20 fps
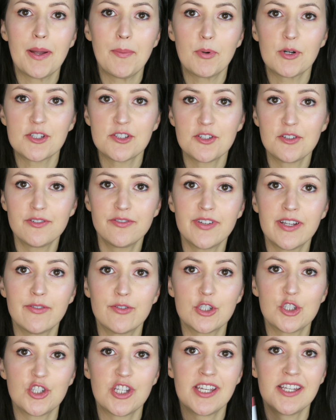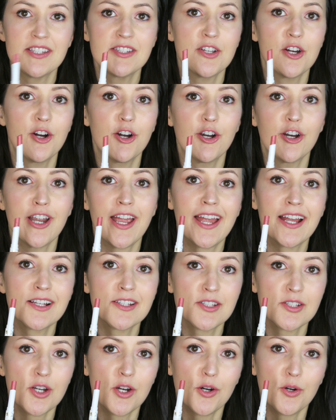My personal favorite shades are
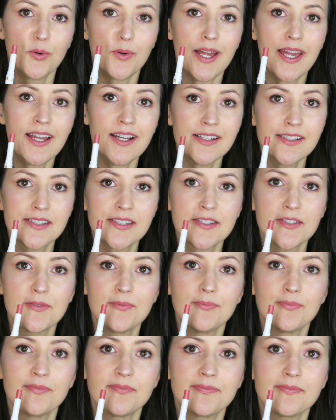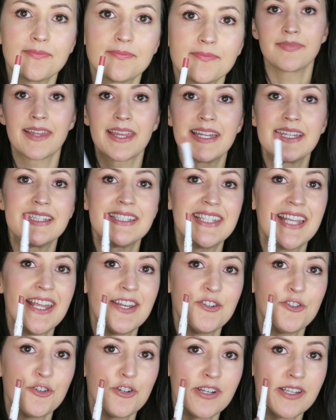XOX,
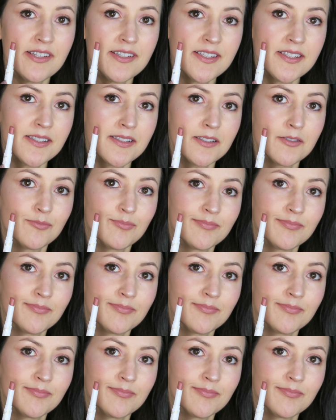Tenderness,